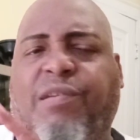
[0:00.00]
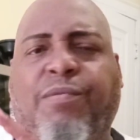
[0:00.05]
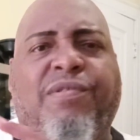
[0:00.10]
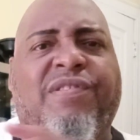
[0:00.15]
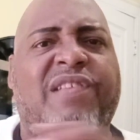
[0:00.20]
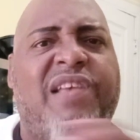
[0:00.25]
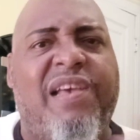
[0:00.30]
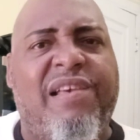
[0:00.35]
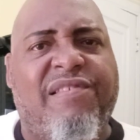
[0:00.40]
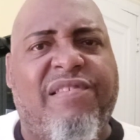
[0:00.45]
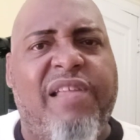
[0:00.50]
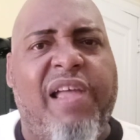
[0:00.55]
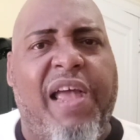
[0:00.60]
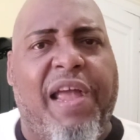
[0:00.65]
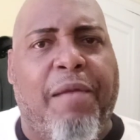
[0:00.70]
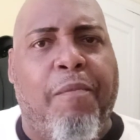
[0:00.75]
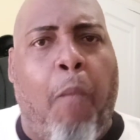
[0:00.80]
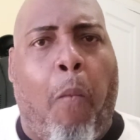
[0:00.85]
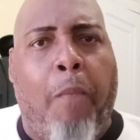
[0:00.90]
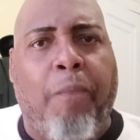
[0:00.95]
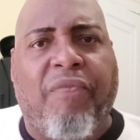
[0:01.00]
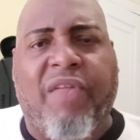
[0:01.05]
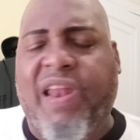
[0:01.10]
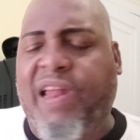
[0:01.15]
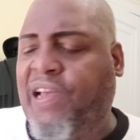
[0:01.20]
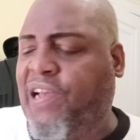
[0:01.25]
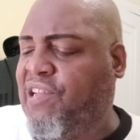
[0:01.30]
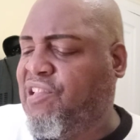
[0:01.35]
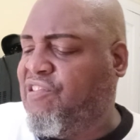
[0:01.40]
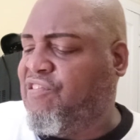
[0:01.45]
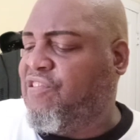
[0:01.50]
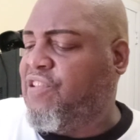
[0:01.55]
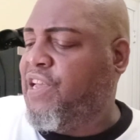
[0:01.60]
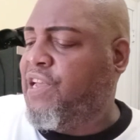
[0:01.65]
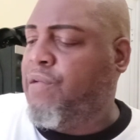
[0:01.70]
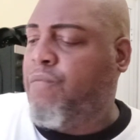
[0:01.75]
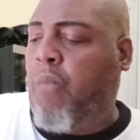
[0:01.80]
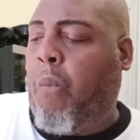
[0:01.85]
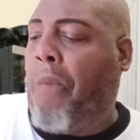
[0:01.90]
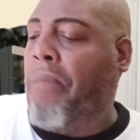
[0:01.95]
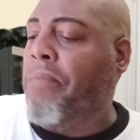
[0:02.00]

It was last night that I had the shake.